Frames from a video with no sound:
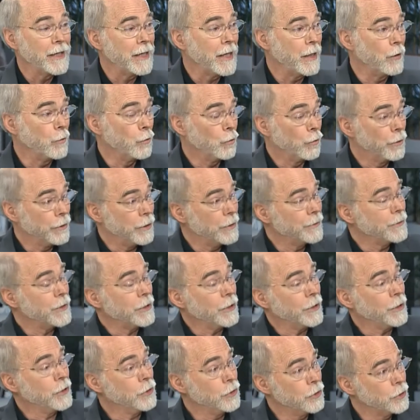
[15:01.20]
And within
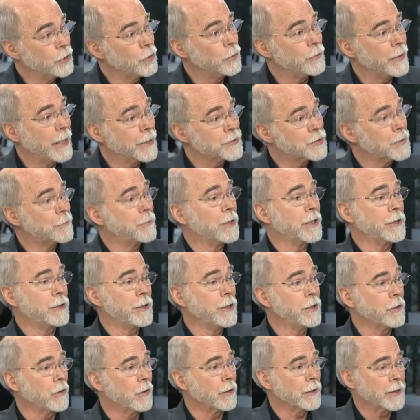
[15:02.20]
the EU, that's a big
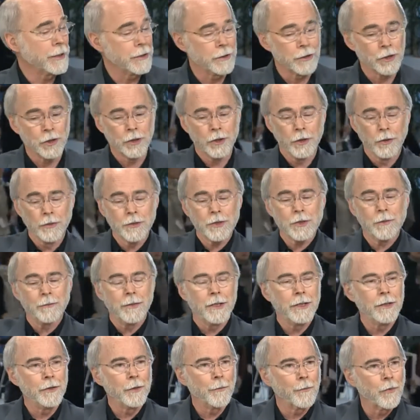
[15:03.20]
deal. It used to
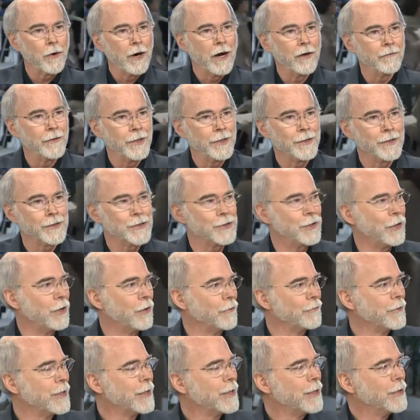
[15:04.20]
be the province
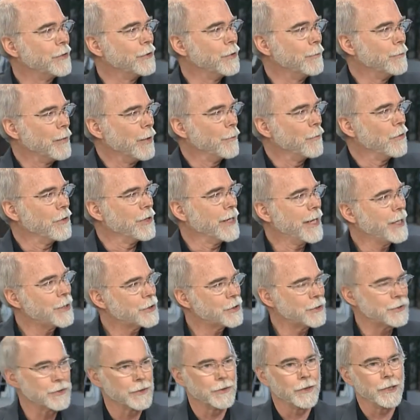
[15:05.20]
of the member
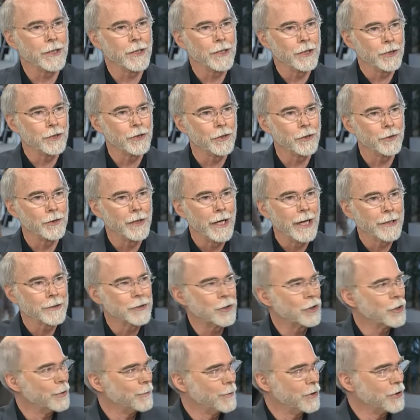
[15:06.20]
nations of the EU, not
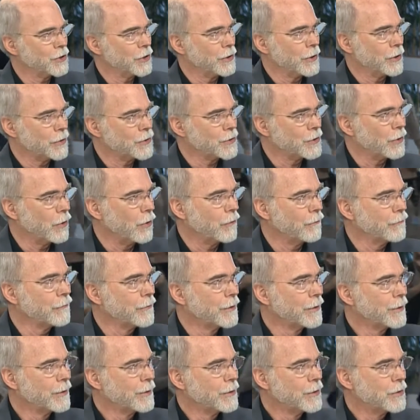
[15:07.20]
the Commission itself.
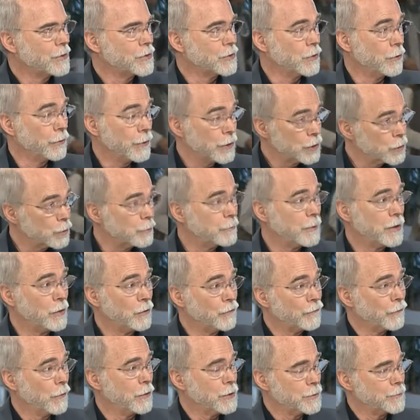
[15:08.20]
So this would be
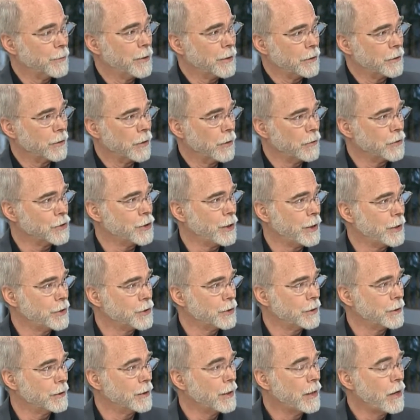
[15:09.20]
the first big
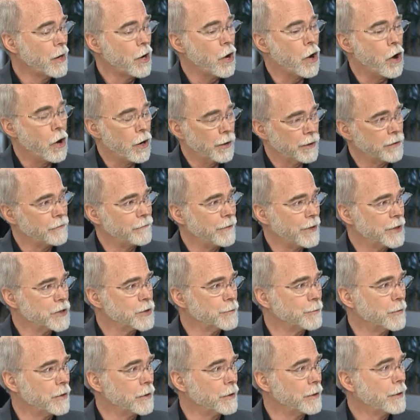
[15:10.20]
negotiation on
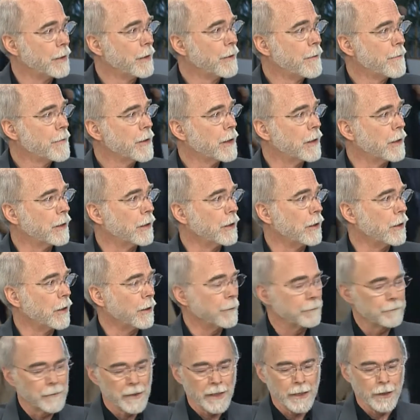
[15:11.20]
investment
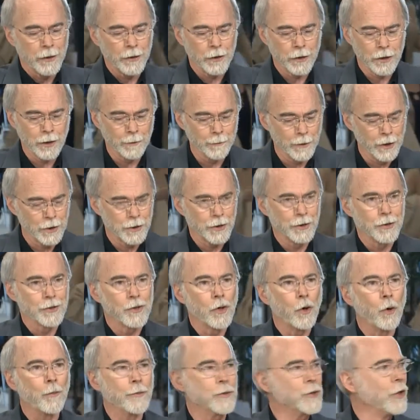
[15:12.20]
in the
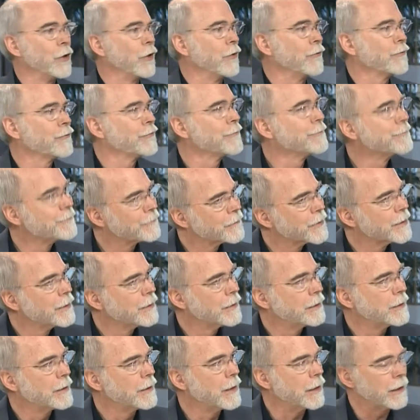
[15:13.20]
Commission's home turf.
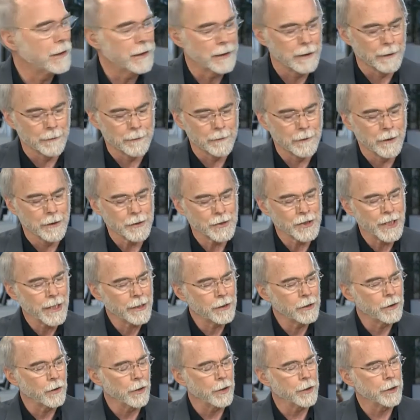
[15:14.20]
A
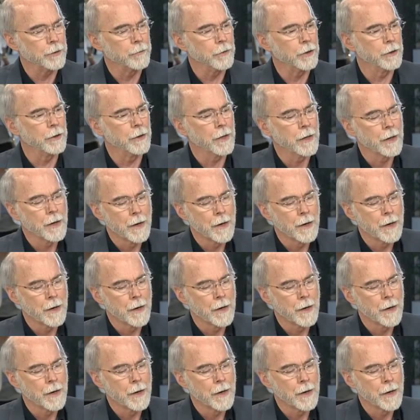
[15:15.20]
second argument